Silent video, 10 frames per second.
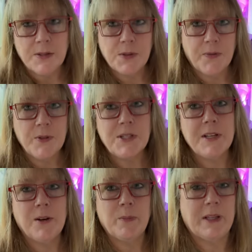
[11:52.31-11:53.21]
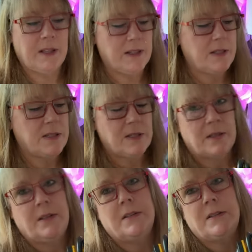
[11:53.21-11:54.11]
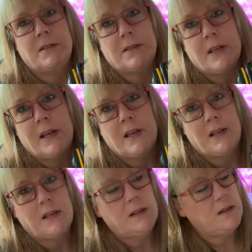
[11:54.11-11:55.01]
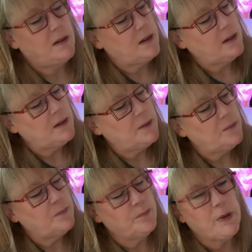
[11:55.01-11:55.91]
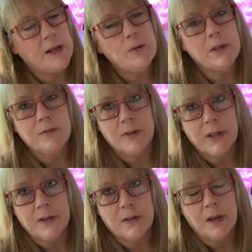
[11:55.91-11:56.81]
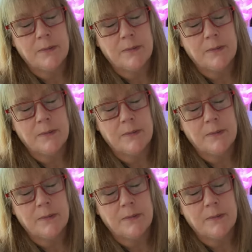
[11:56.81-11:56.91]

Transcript: the first thing on my list is a uh, battery inflator.